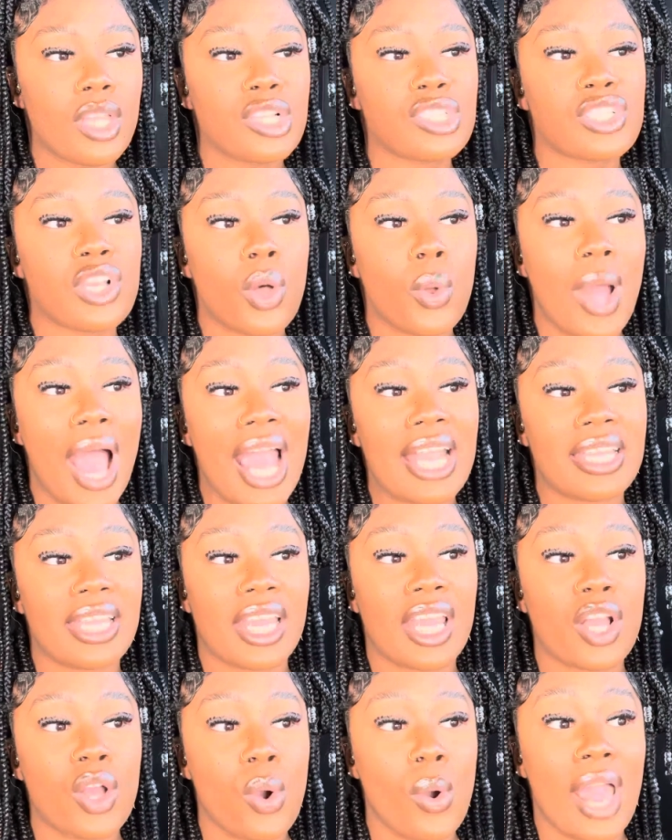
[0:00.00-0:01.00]
So I
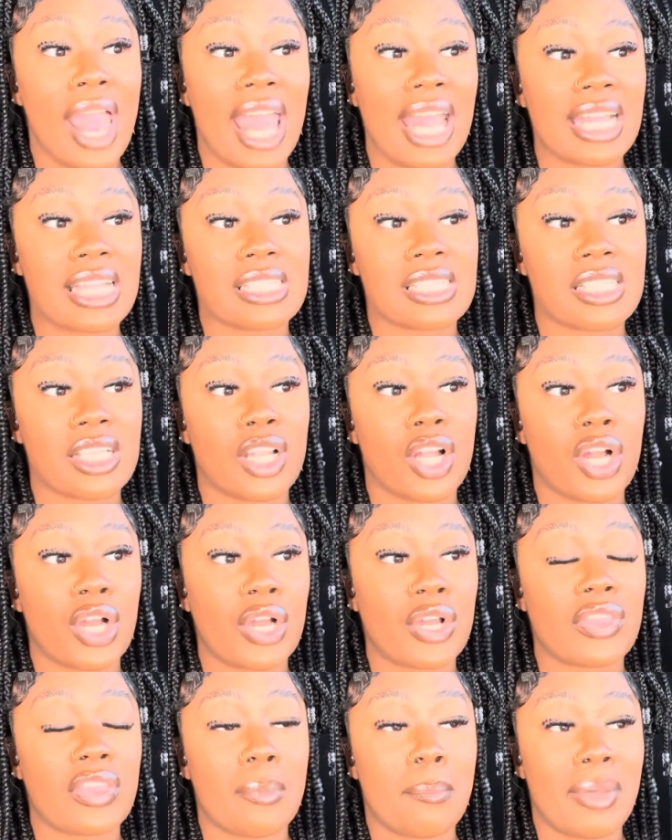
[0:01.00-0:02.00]
did go ahead and send
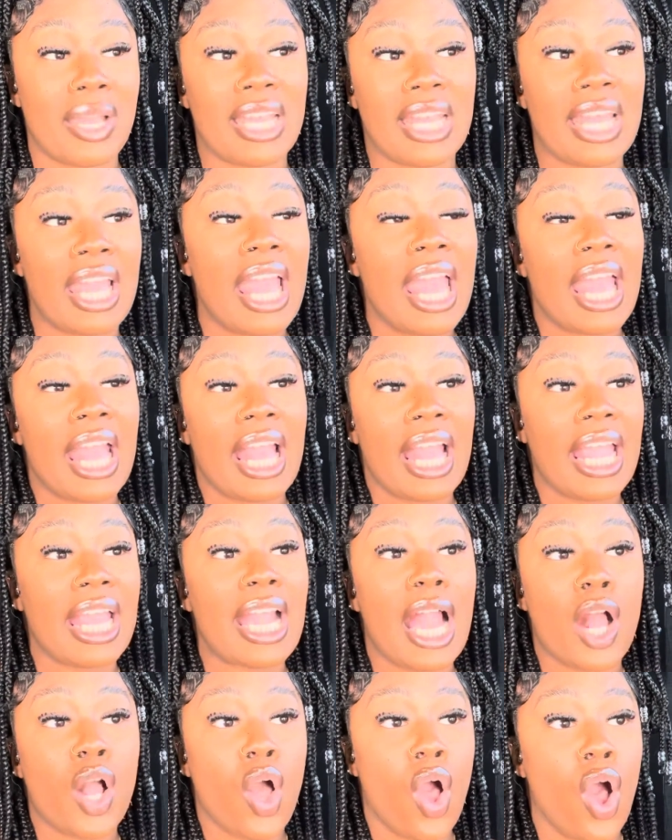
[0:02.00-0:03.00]
her the money, and
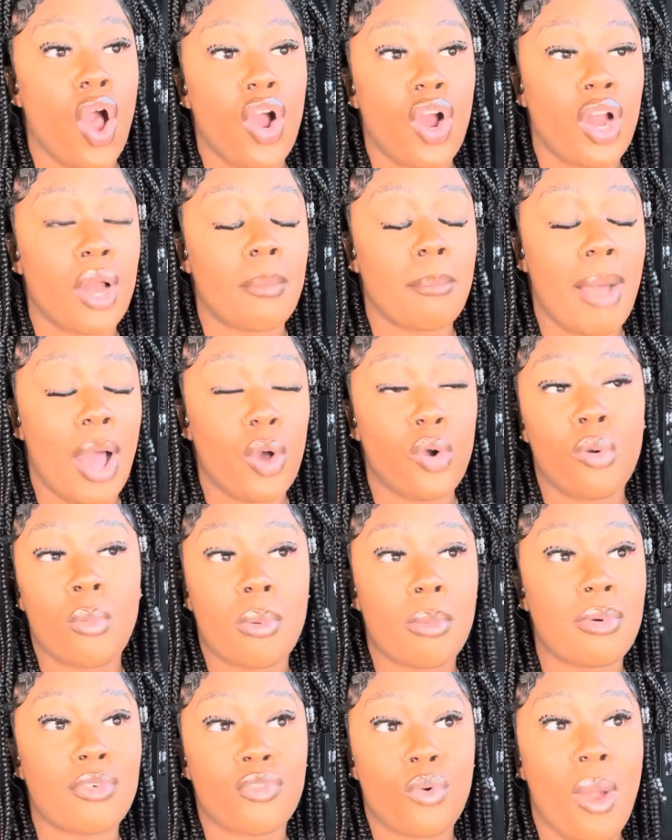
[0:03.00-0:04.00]
I called my
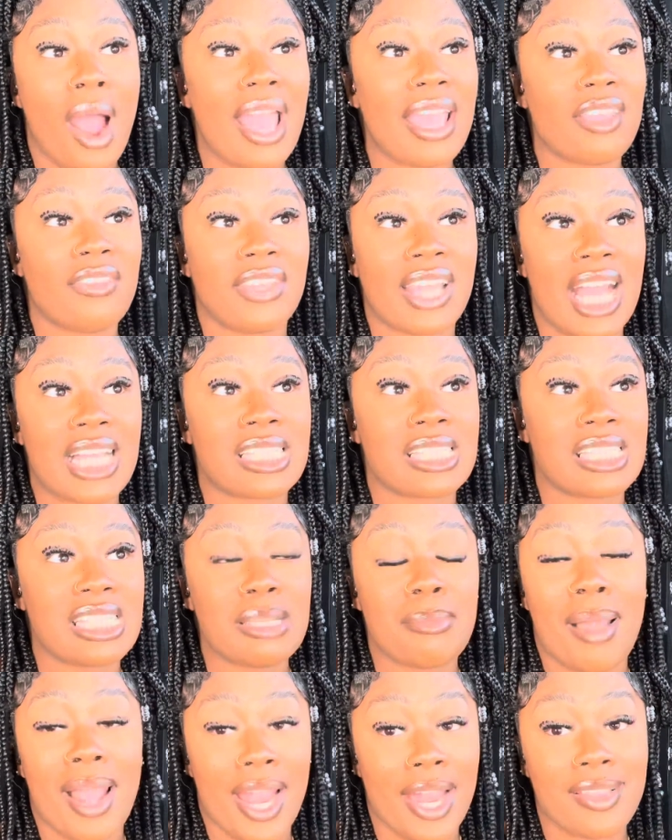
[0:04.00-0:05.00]
Uber before I even got to
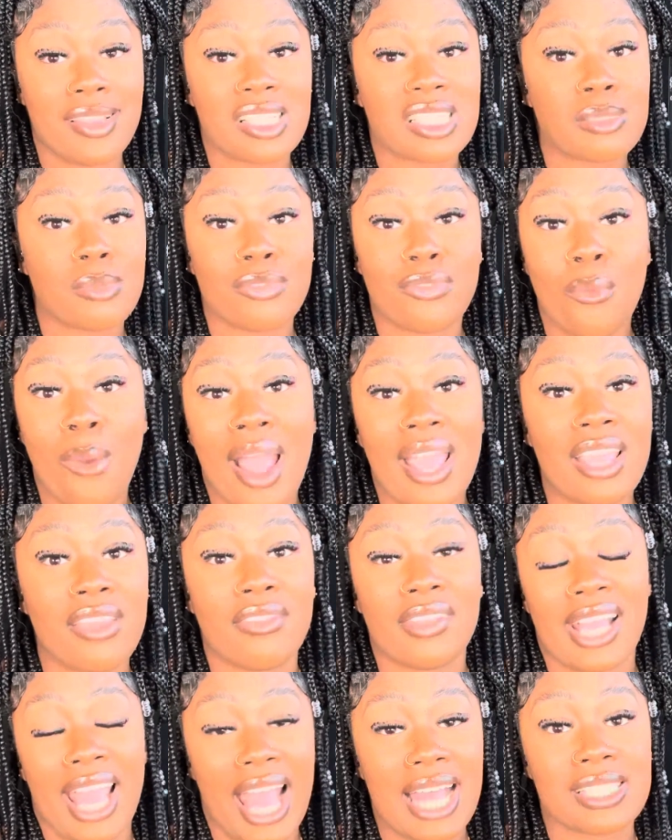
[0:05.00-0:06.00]
see my hair. This is before I
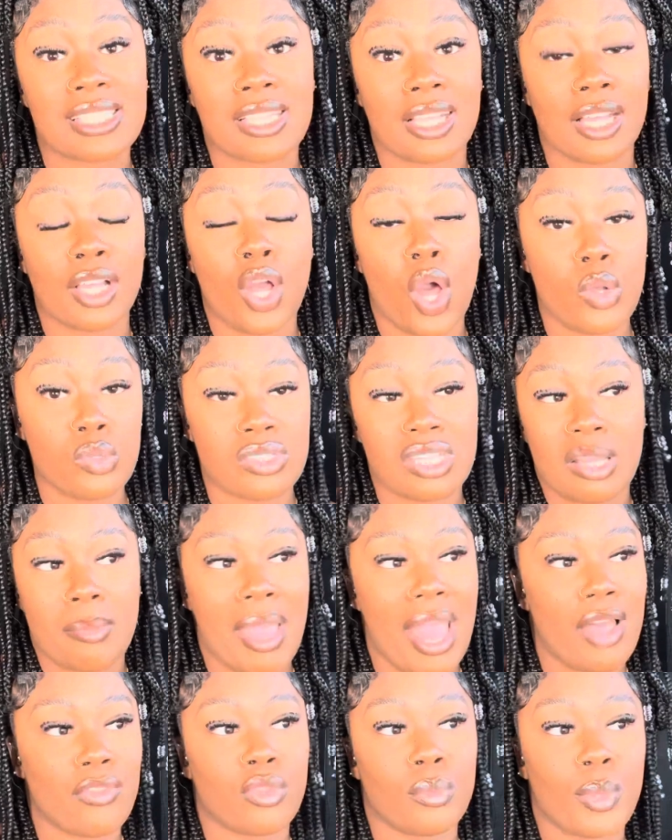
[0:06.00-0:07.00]
even got to go to the
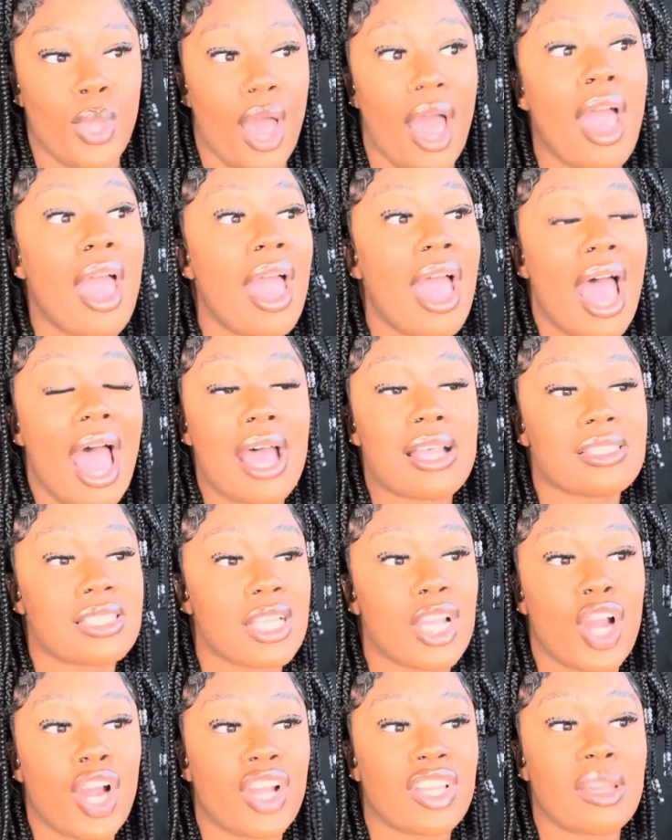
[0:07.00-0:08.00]
bathroom, y'all. I
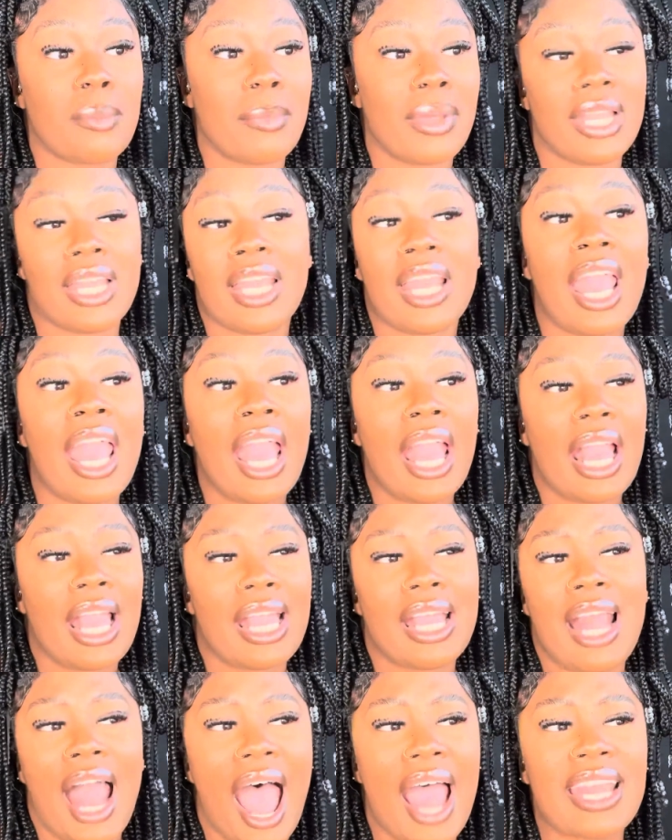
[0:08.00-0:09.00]
sent her the money,
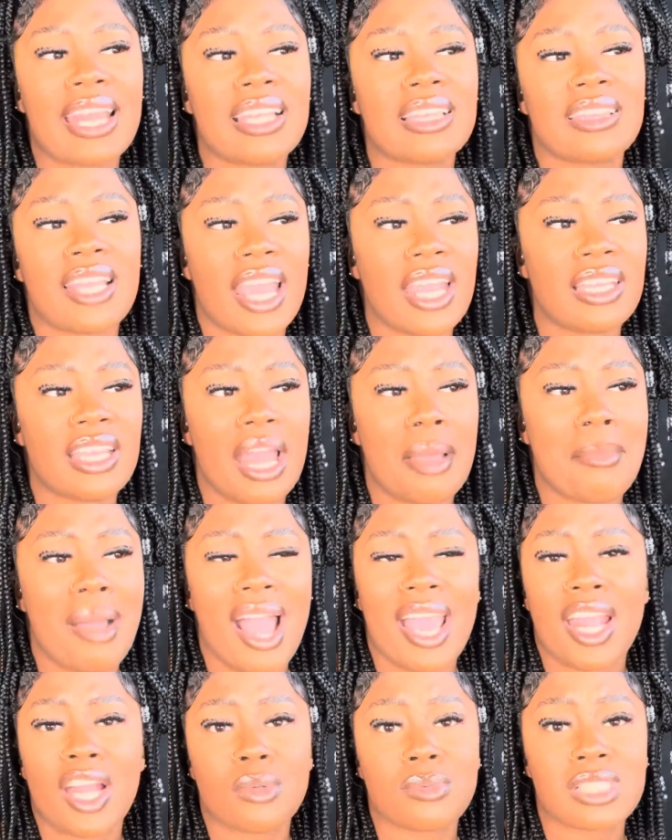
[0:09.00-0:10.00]
and I didn't think that
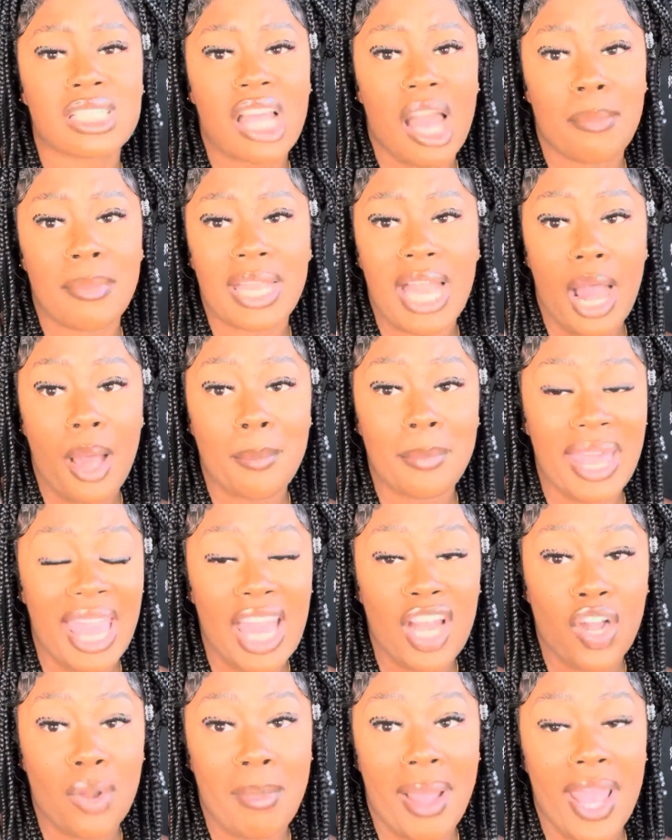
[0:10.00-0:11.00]
my hair was coming out
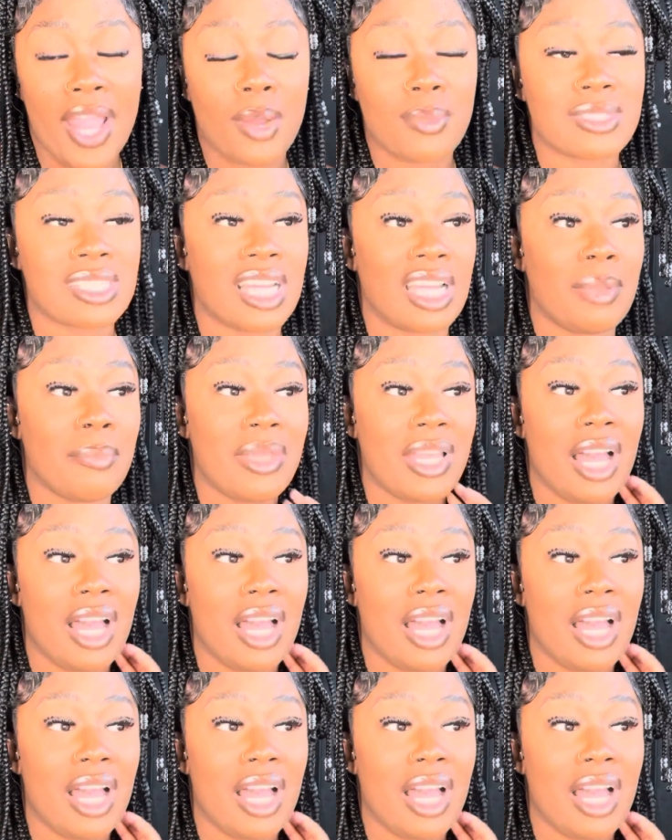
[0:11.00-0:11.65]
bad or my hair was going to be